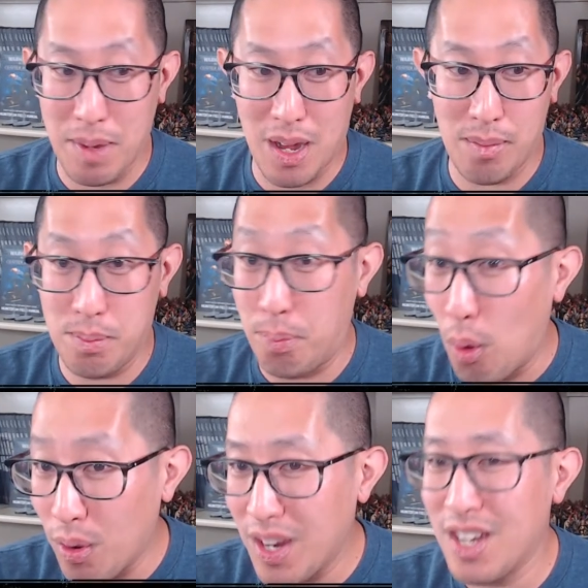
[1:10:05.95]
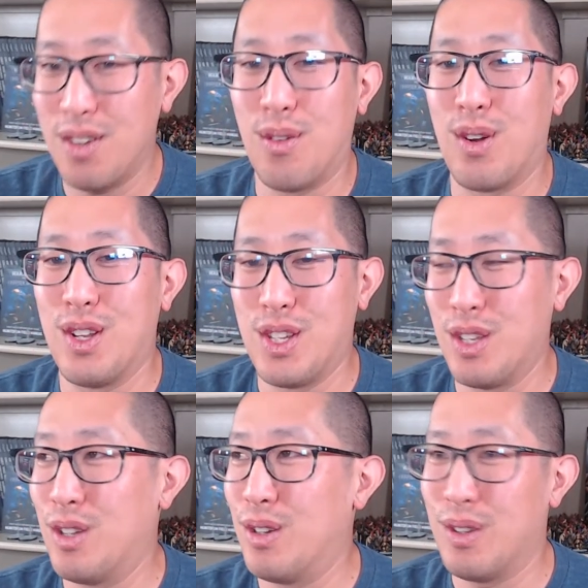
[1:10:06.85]
becomes boring or
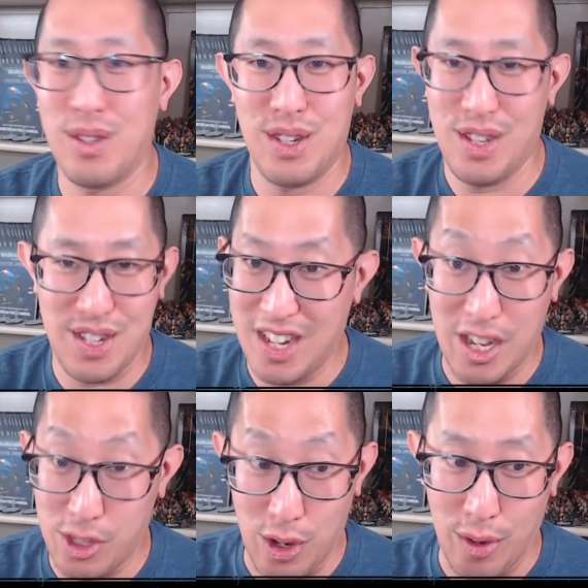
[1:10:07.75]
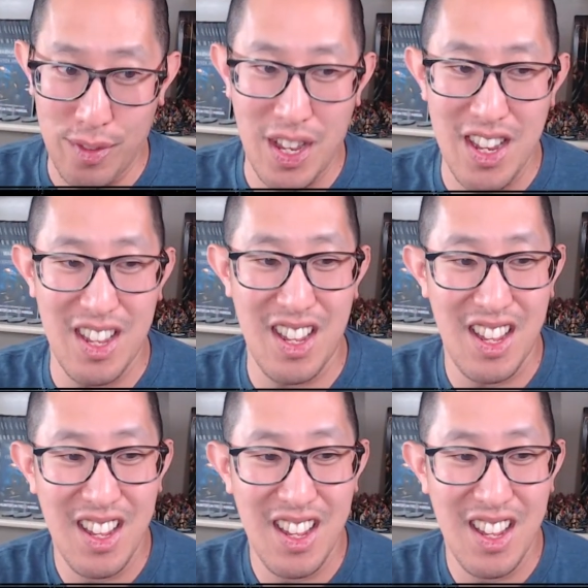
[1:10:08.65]
until she gets nerfed.